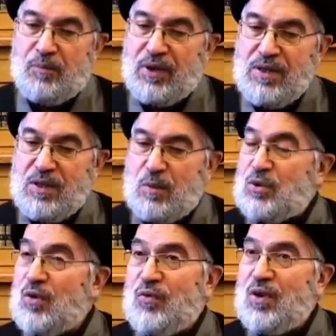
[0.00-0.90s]

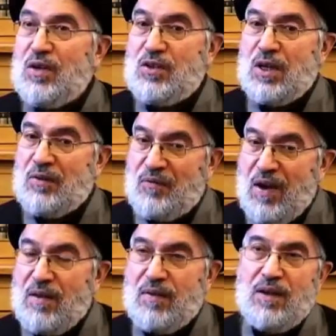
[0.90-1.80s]
principles of religion and
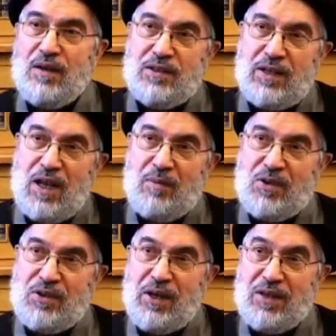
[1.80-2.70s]
faith in Islam and
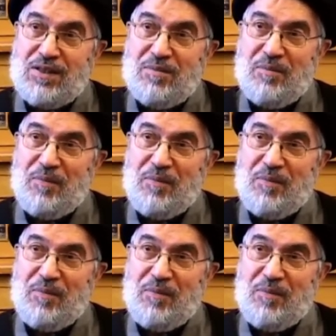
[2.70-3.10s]
Shiaism,